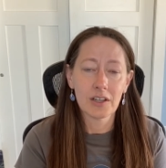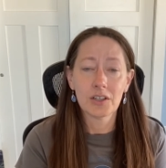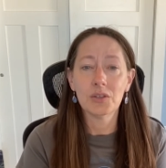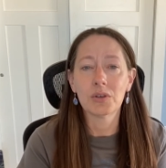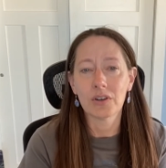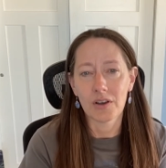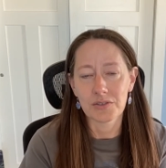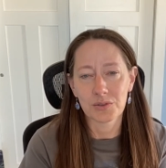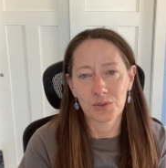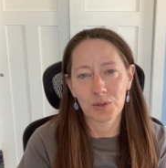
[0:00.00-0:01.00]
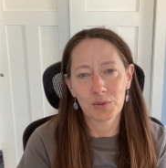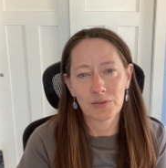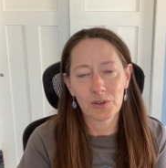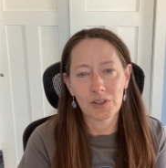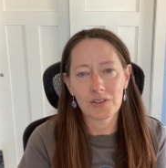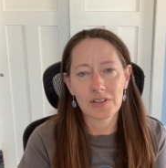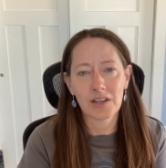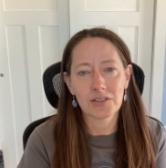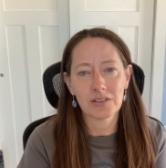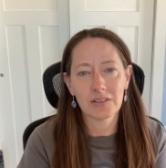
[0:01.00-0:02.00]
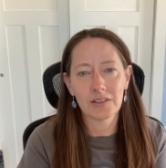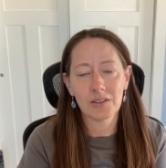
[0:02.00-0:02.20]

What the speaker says: You can also do it before your session.